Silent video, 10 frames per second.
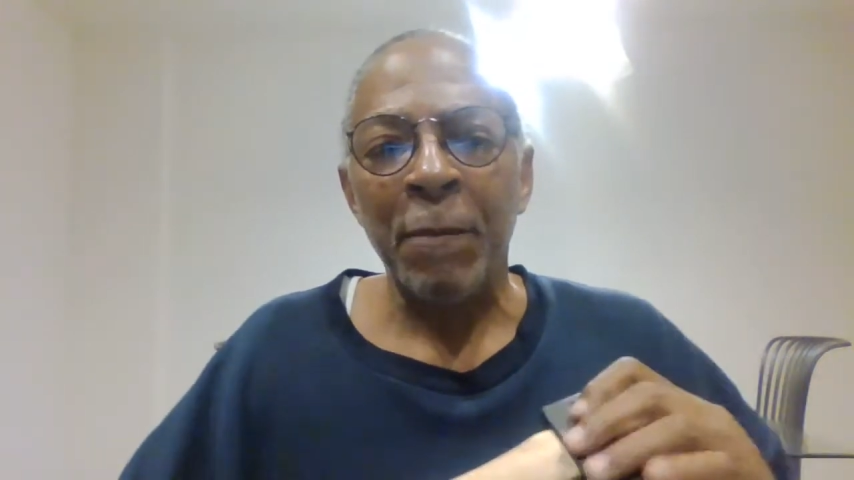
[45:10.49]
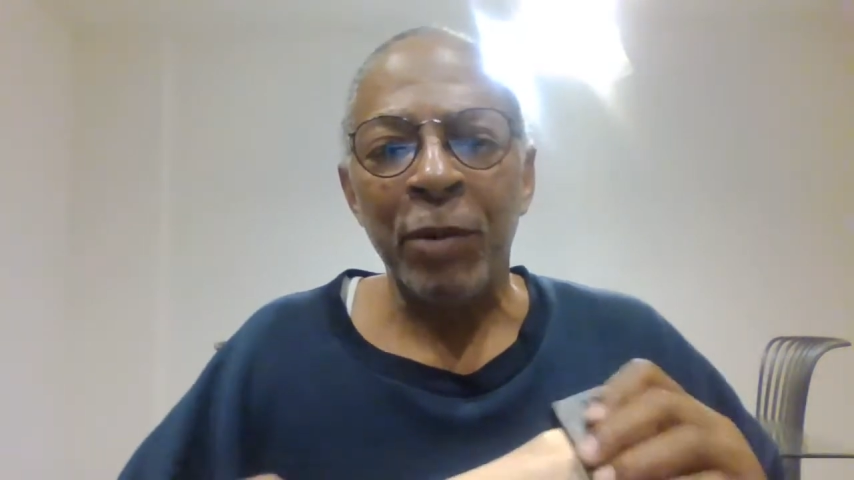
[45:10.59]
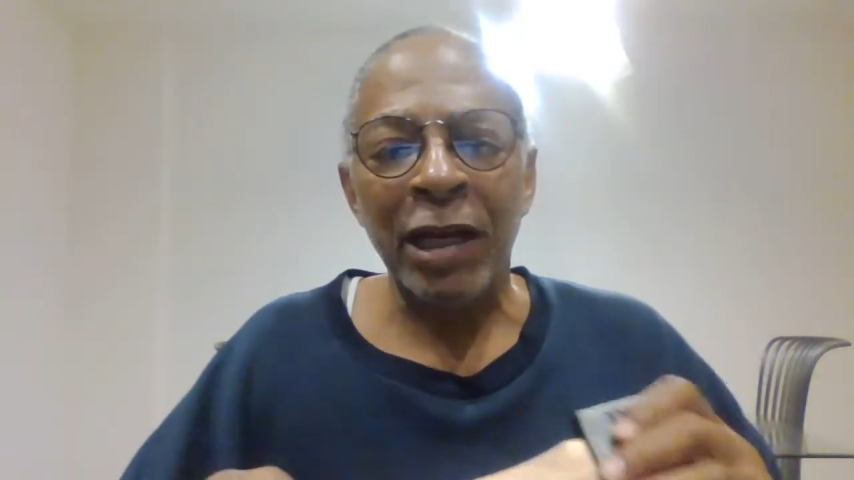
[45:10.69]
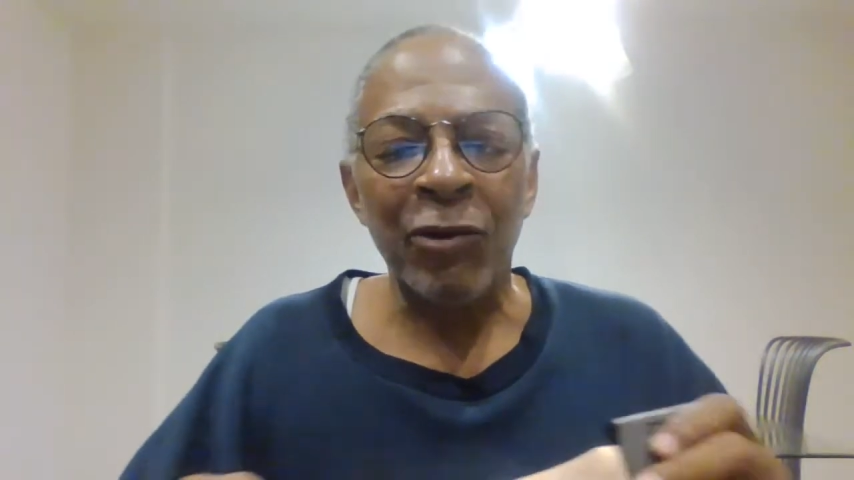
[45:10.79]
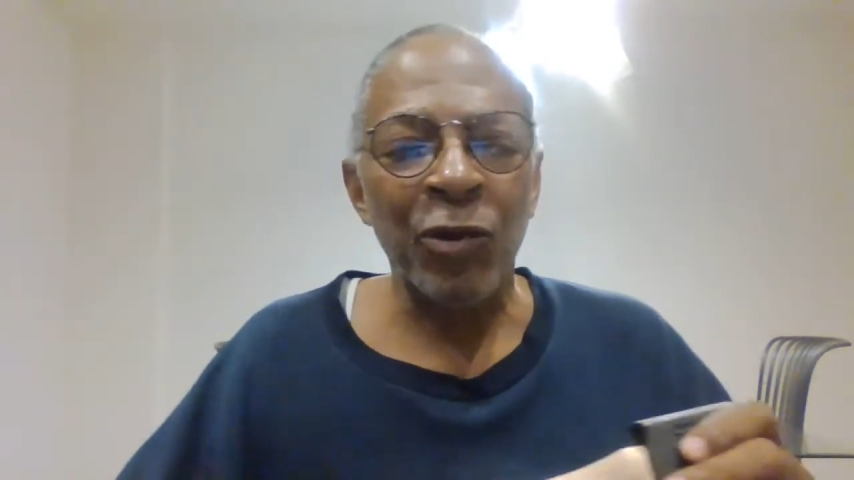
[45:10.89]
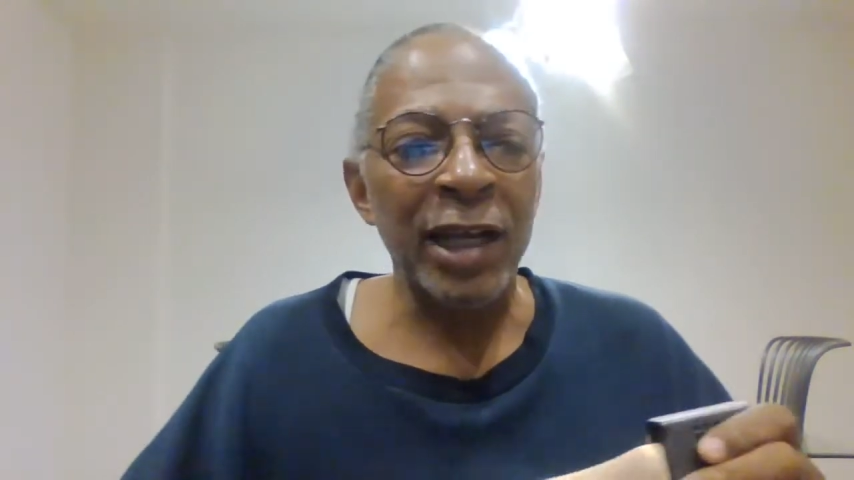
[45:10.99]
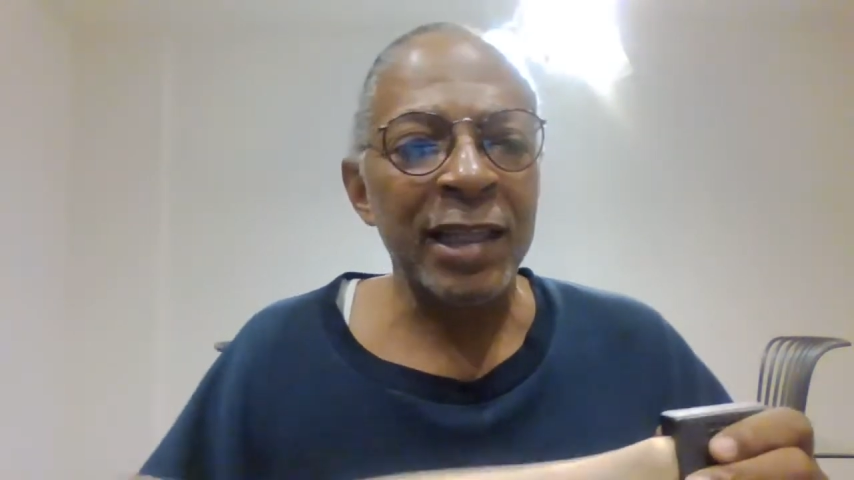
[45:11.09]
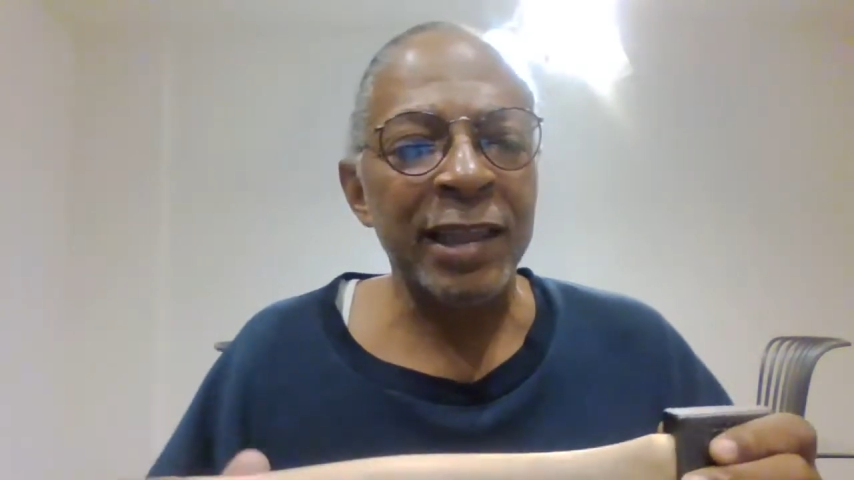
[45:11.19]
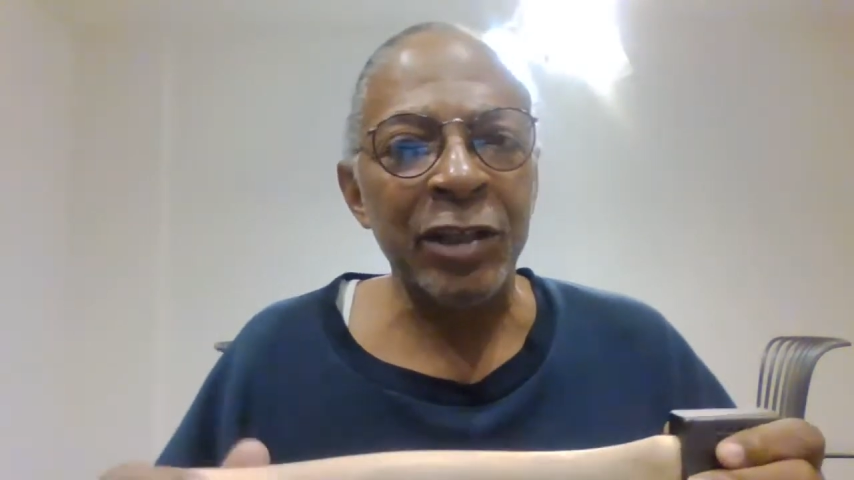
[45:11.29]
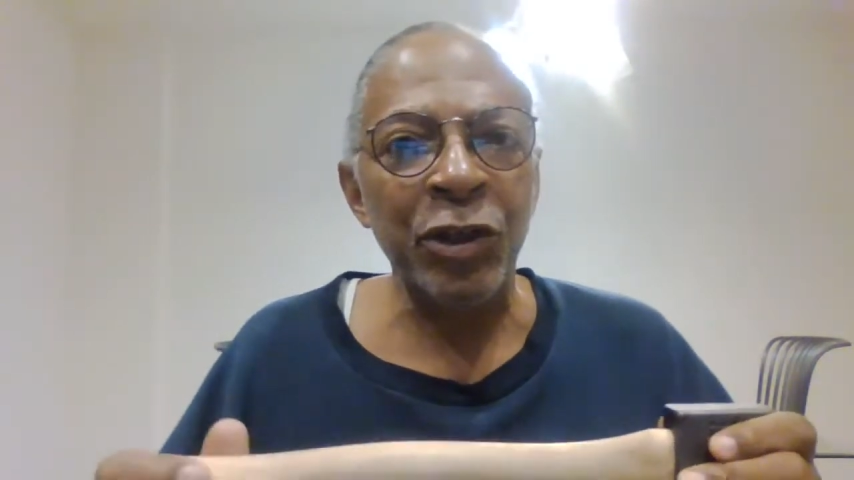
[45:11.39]
But I
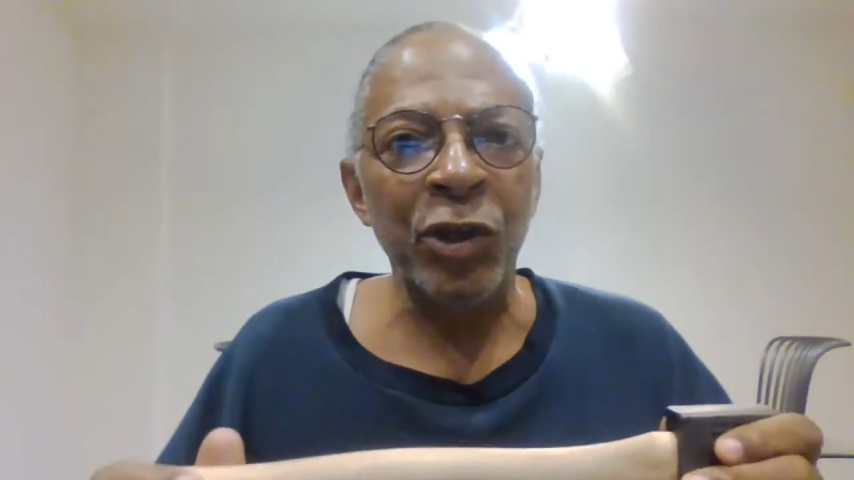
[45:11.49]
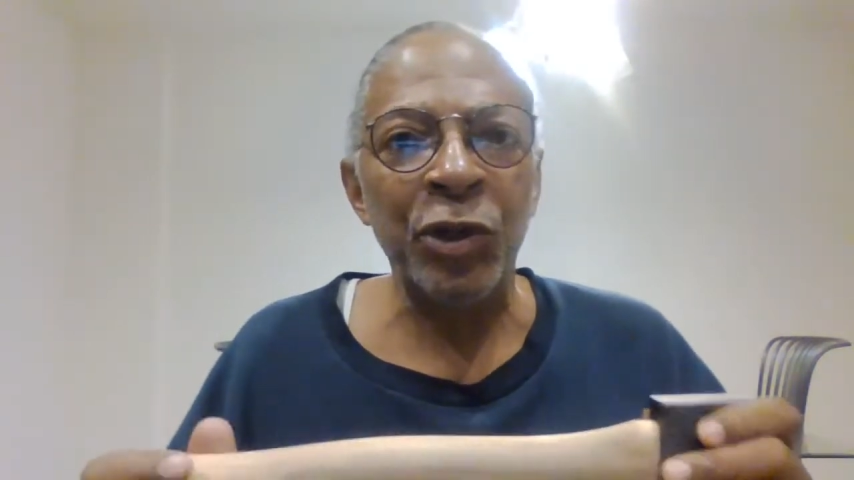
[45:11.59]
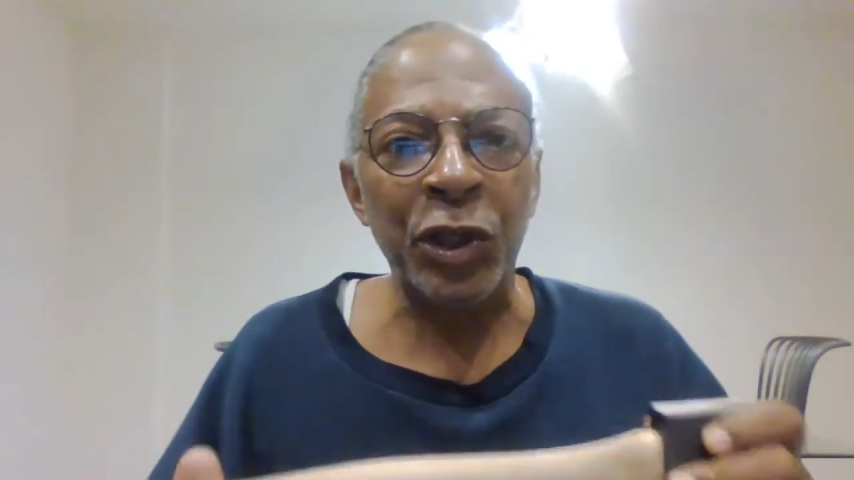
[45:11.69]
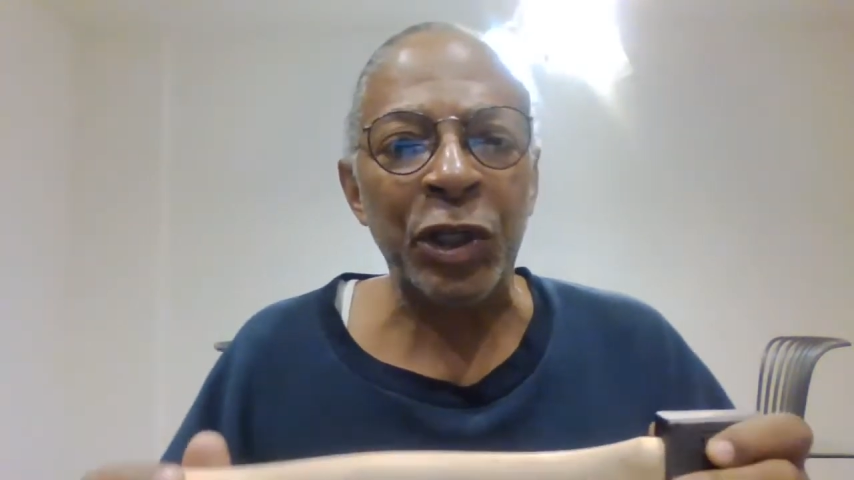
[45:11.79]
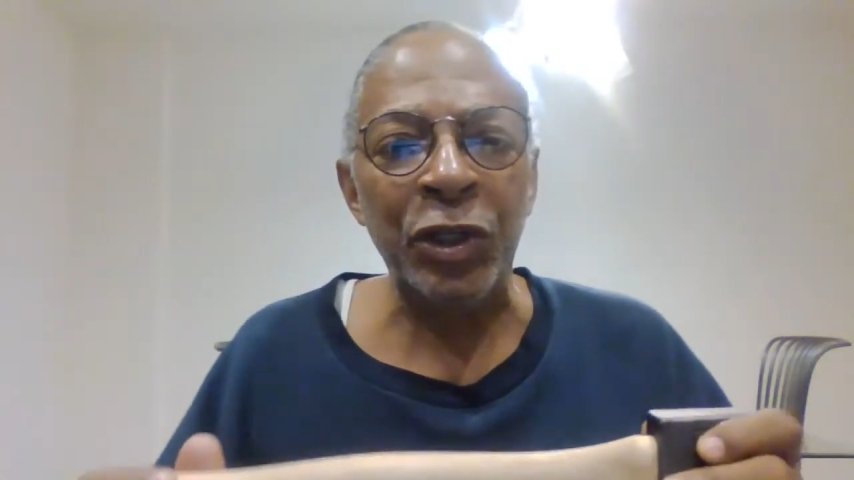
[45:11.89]
read that you